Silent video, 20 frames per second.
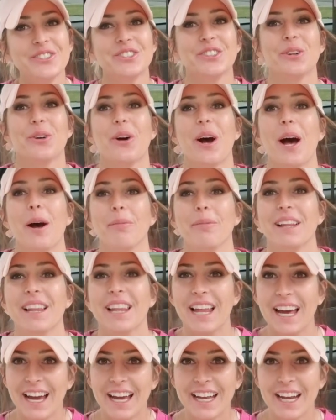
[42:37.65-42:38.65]
so I'm
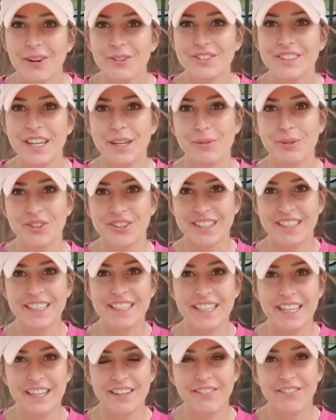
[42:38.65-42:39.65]
glad I was able to
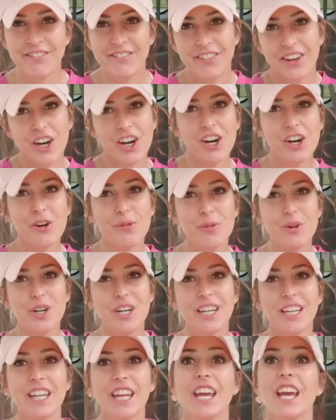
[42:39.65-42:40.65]
give a
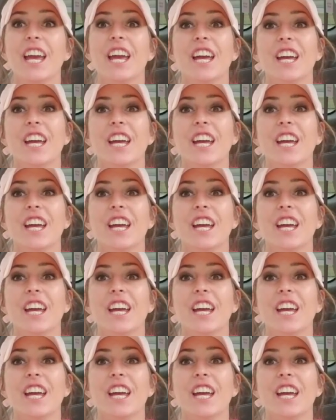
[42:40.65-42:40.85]
one.